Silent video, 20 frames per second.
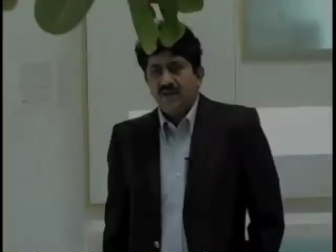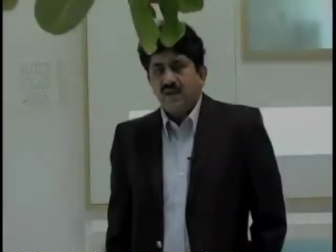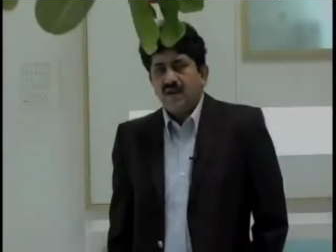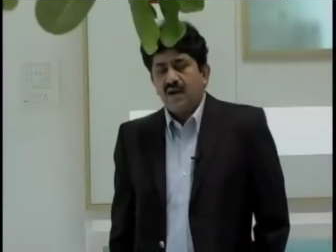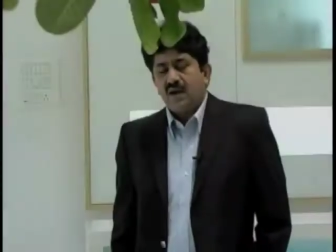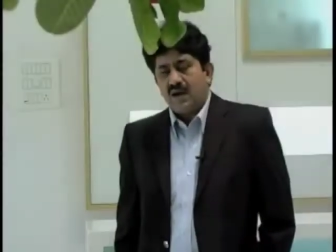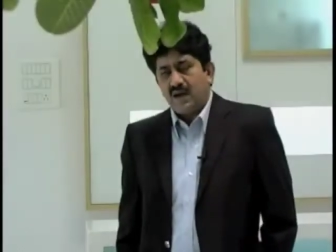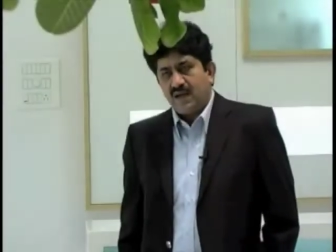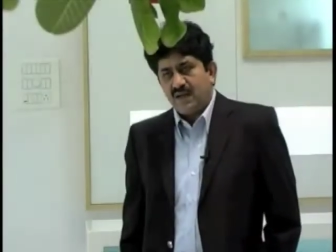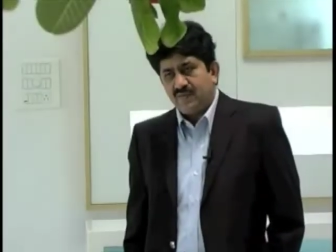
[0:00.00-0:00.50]

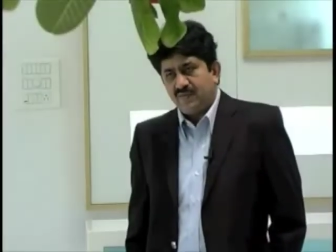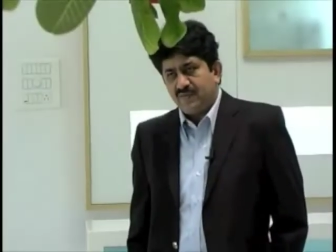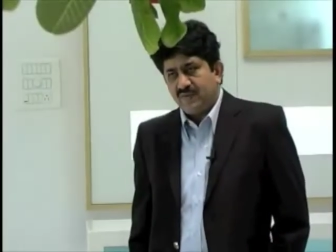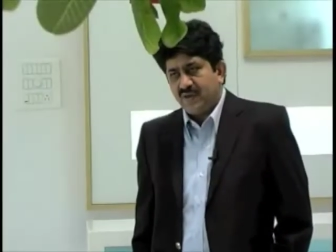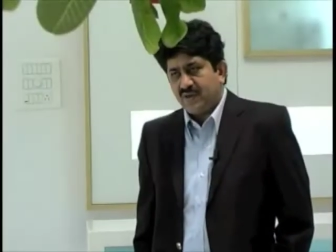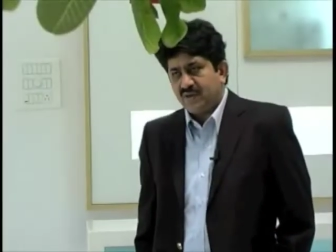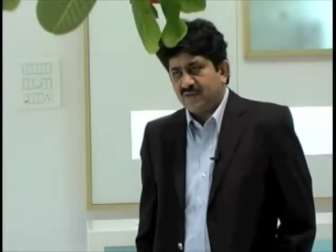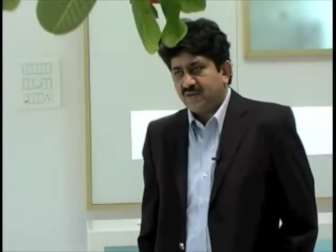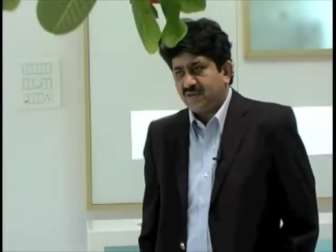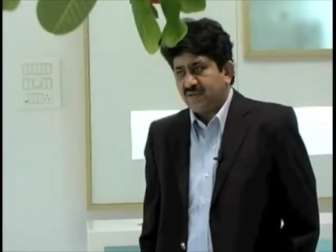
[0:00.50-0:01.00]
I
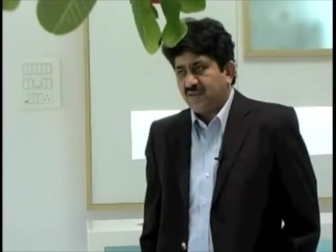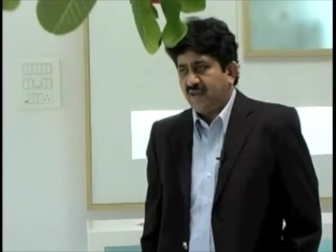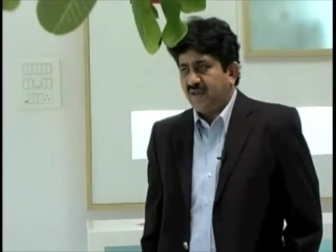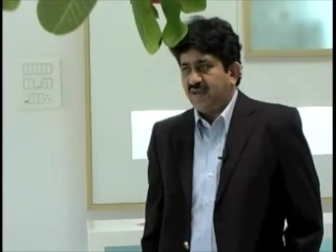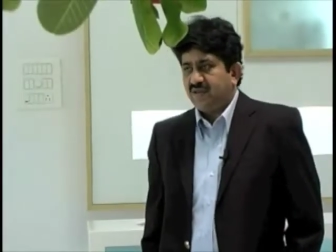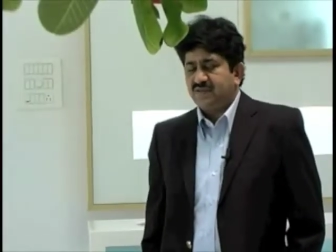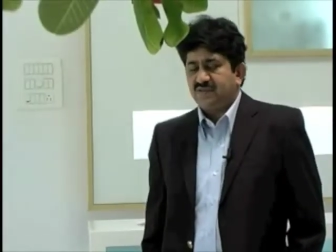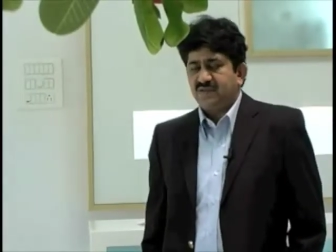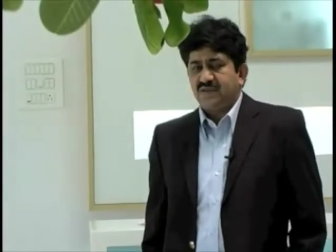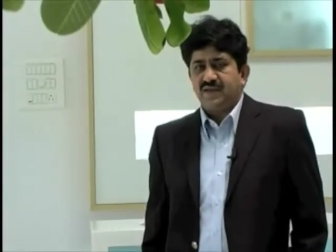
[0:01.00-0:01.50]
worked
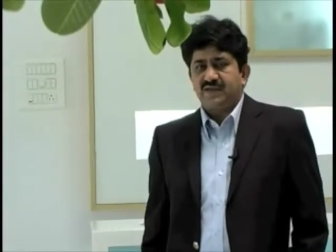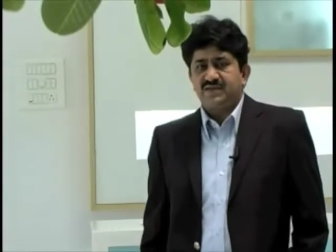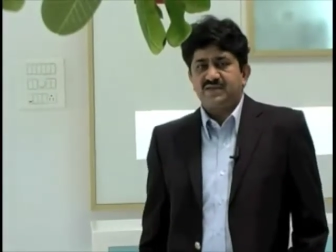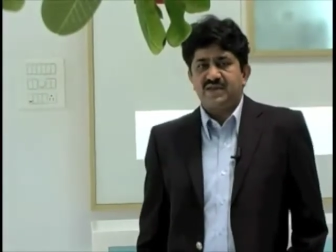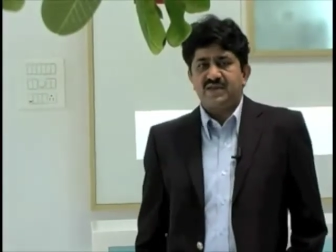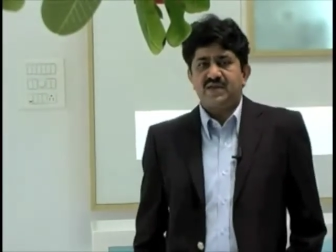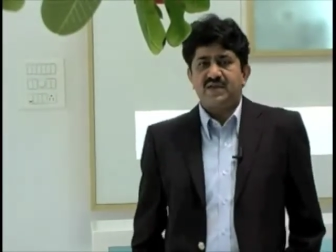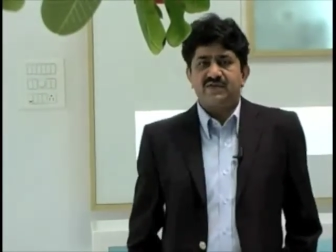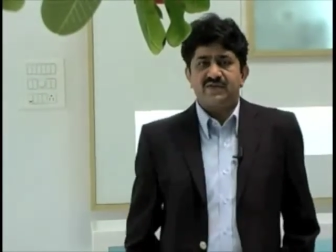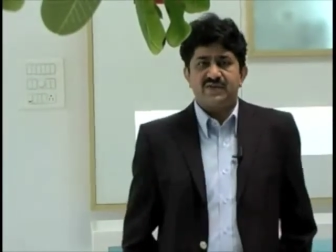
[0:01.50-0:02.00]
as an
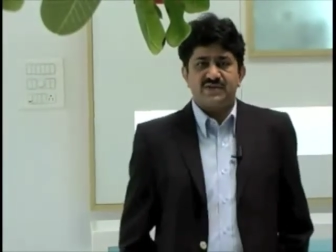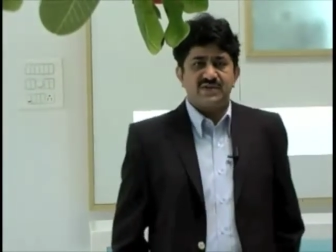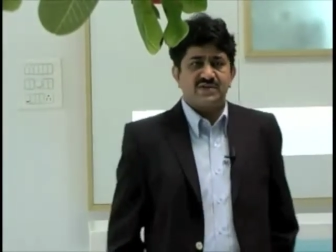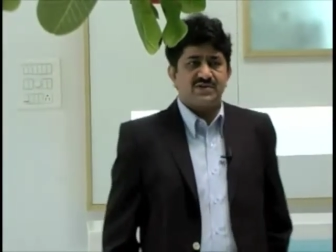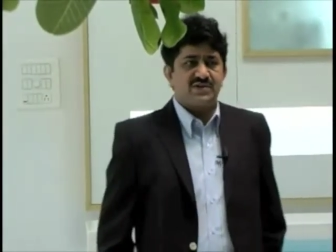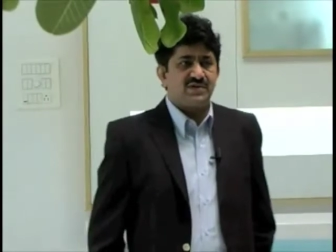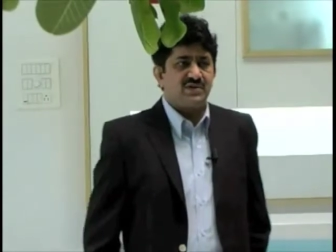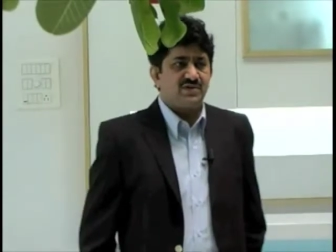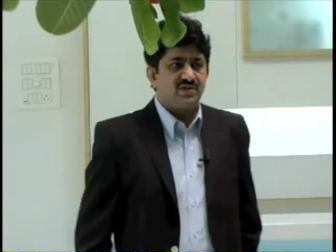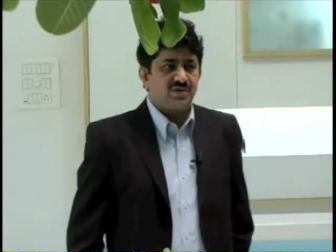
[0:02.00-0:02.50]
executive
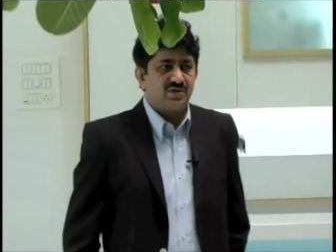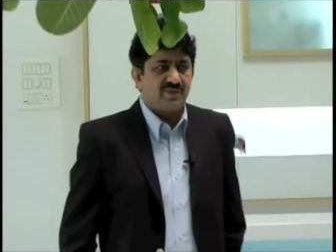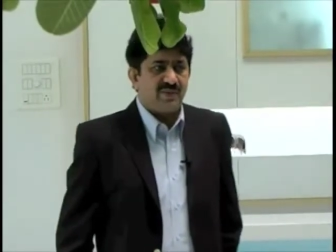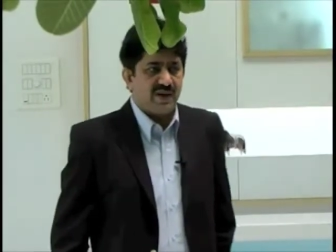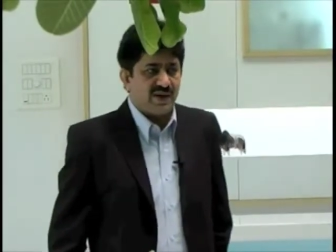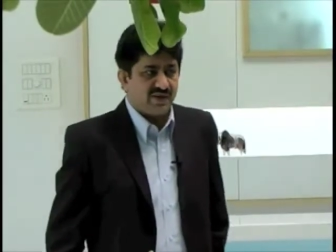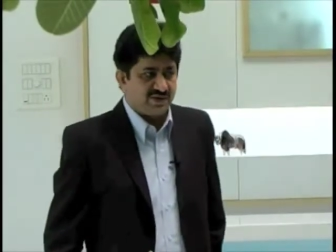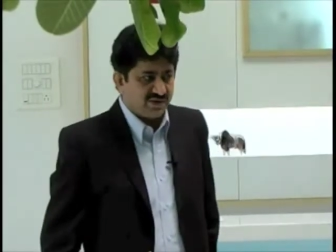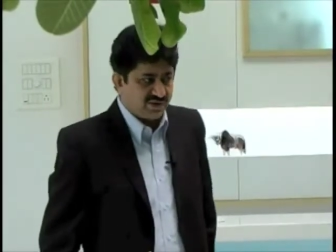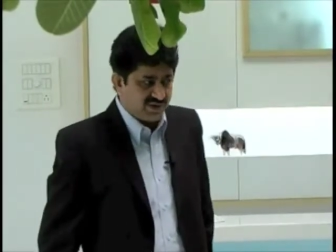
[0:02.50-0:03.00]
assistant to the
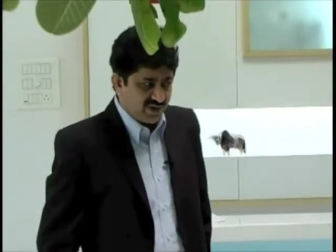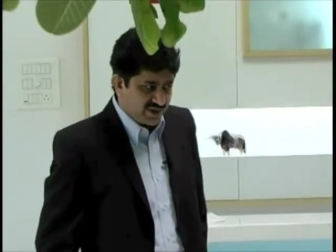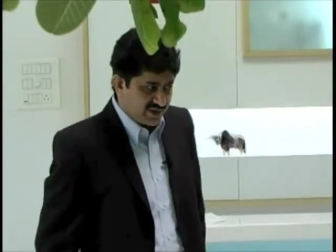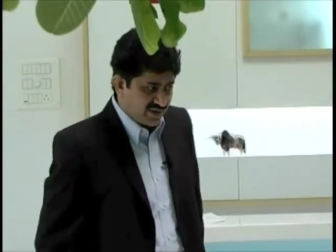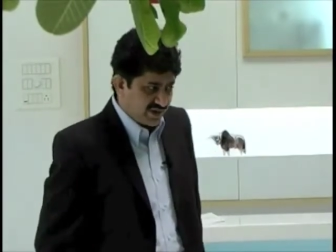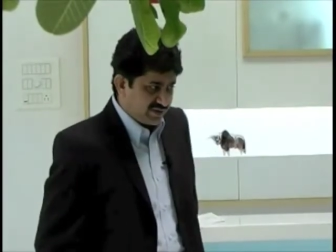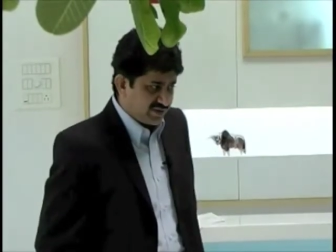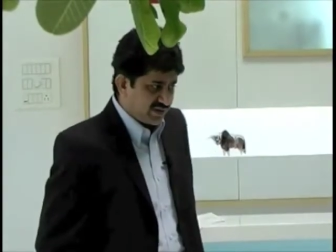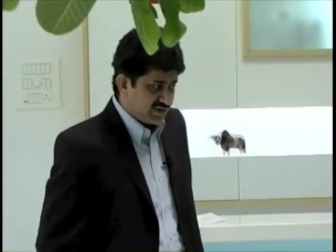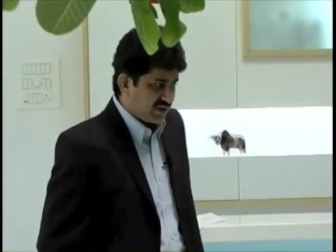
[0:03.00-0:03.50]
managing
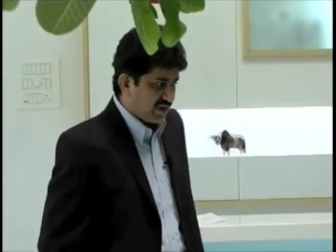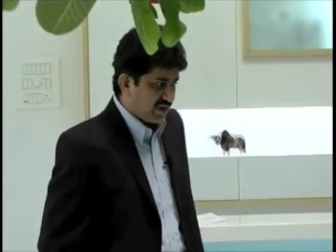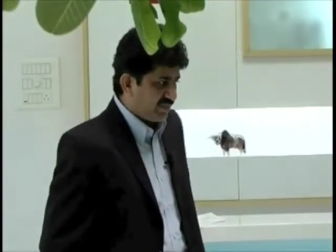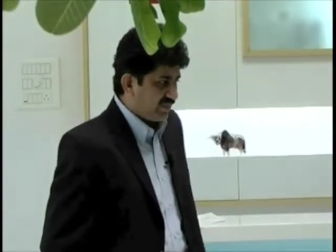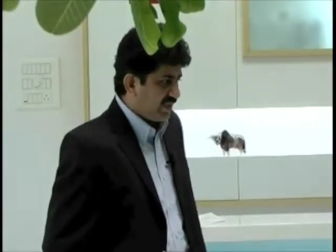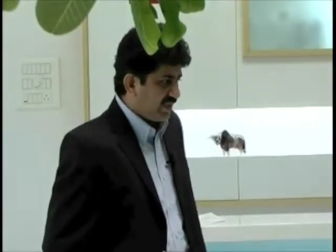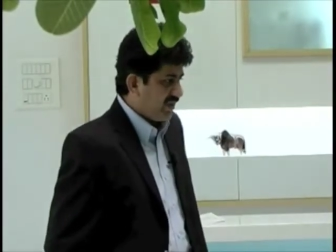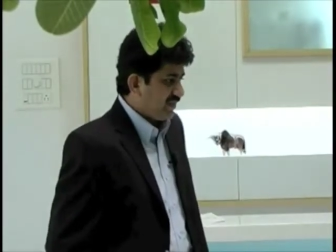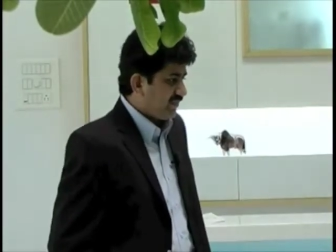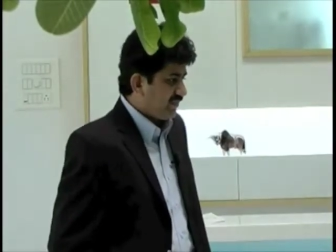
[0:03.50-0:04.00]
director in this
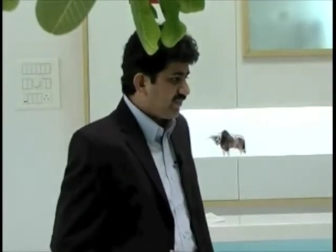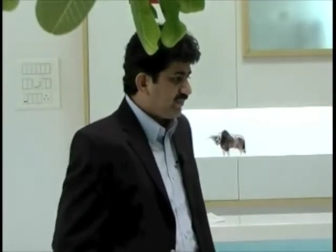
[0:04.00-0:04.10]
company,